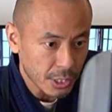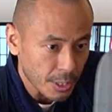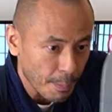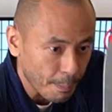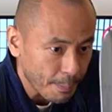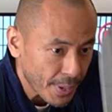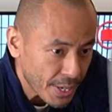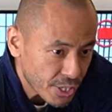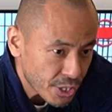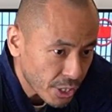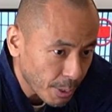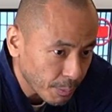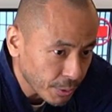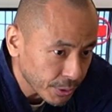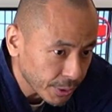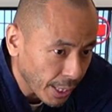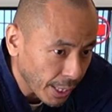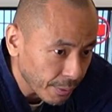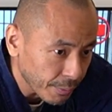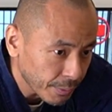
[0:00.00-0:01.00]
is a vegetable
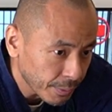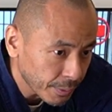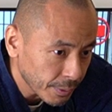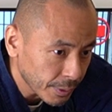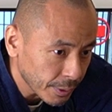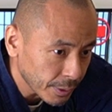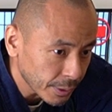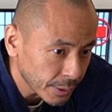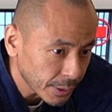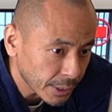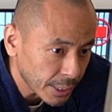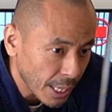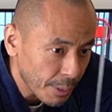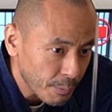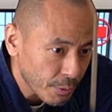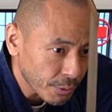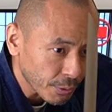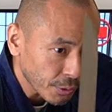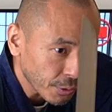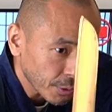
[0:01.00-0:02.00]
knife,
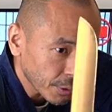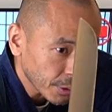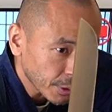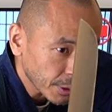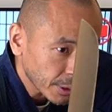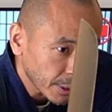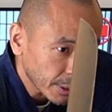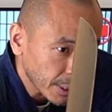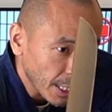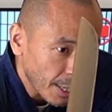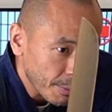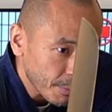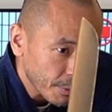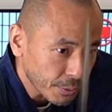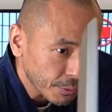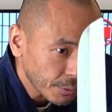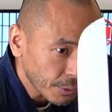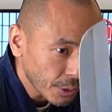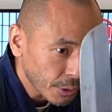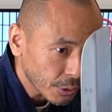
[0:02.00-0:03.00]
same
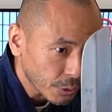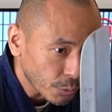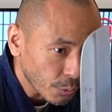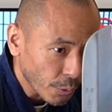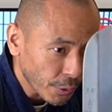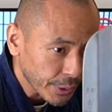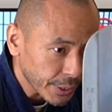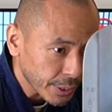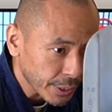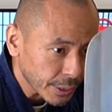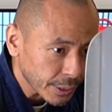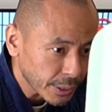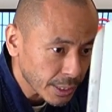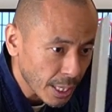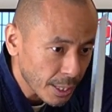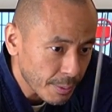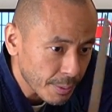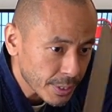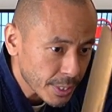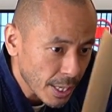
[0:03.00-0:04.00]
quality,
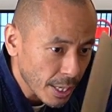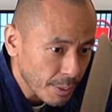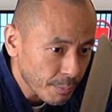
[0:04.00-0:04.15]
same